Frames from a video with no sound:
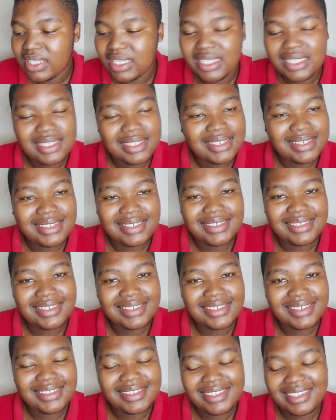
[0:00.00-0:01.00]
Ugh,
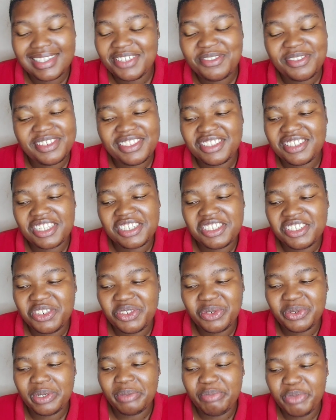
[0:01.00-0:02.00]
this was such,
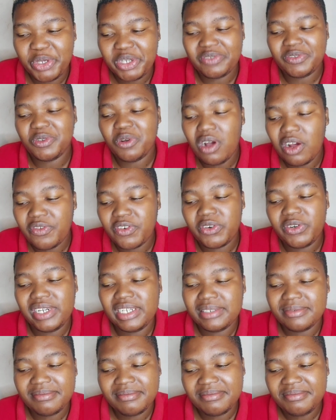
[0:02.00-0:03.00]
you know, a beautiful
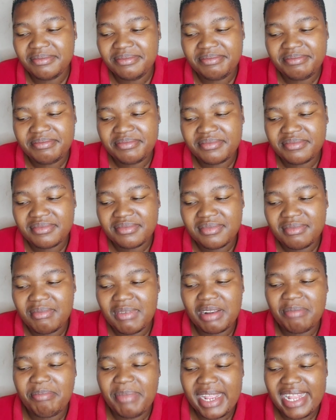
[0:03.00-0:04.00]
offering.
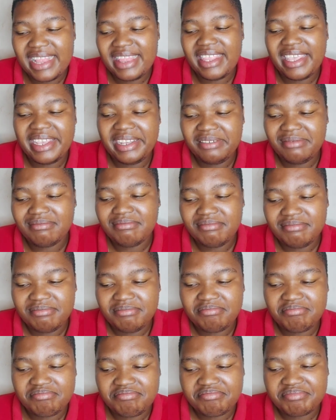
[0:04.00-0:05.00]
But main thing,
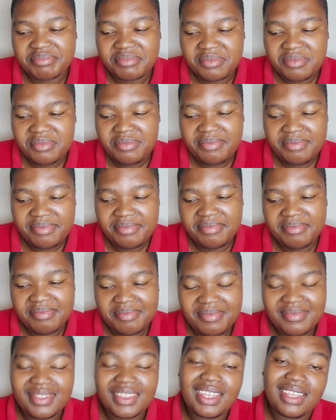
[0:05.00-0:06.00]

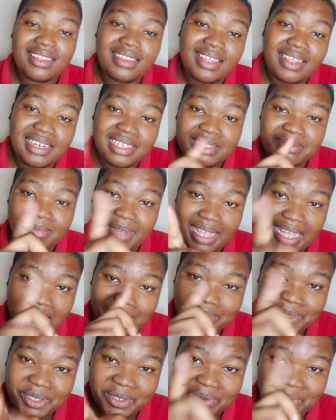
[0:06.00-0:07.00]
that is my
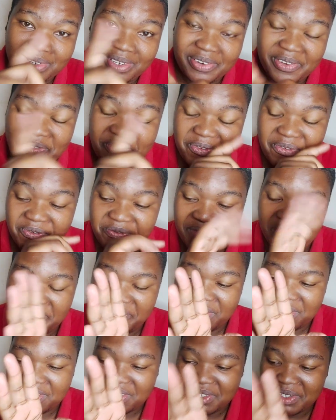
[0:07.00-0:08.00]
absolute
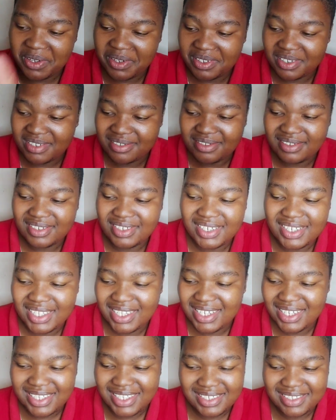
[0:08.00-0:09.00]
favorite song. Ugh.